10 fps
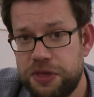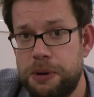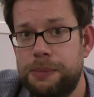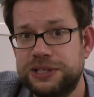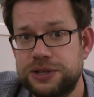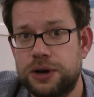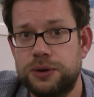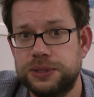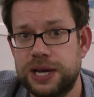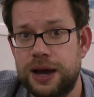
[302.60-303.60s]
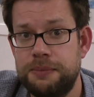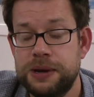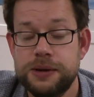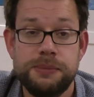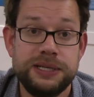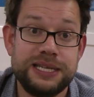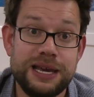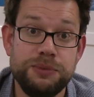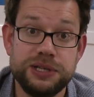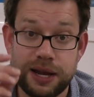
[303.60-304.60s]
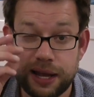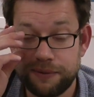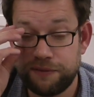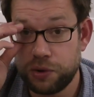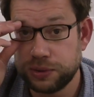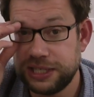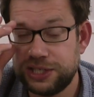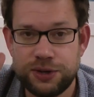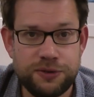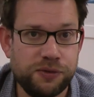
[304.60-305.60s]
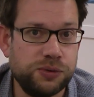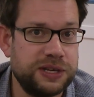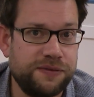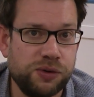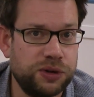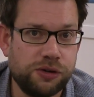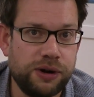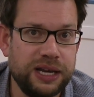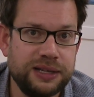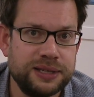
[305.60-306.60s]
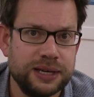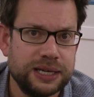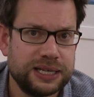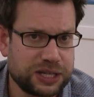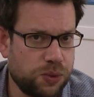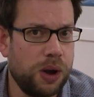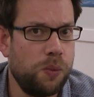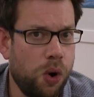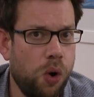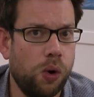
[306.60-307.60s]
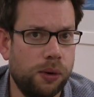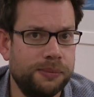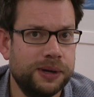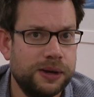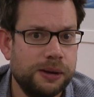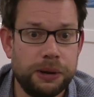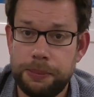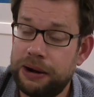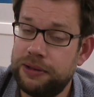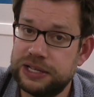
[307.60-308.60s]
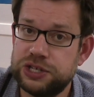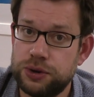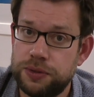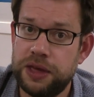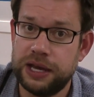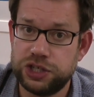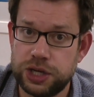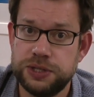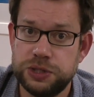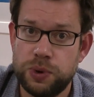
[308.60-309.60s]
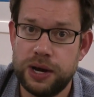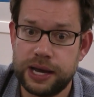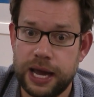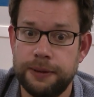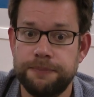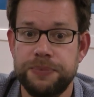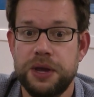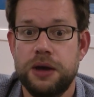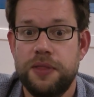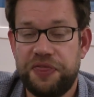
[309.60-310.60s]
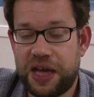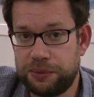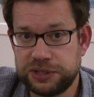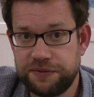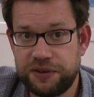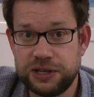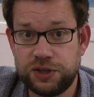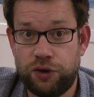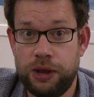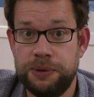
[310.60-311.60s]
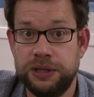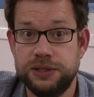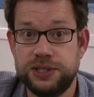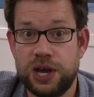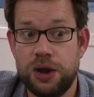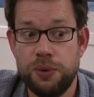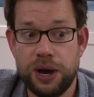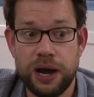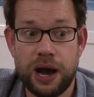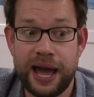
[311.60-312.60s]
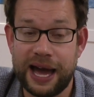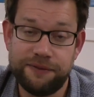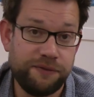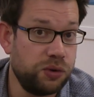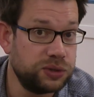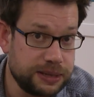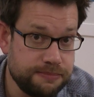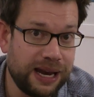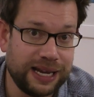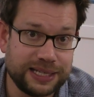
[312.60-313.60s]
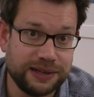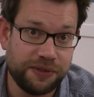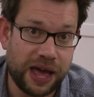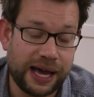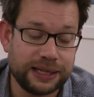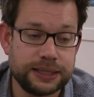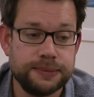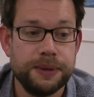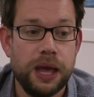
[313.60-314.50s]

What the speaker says: thermometer the whole time. My skin was like 42, 44 degrees. That's quite warm, but apparently that's a good thing. It shows it's working. That was the first treatment. So I had 40 minutes of that.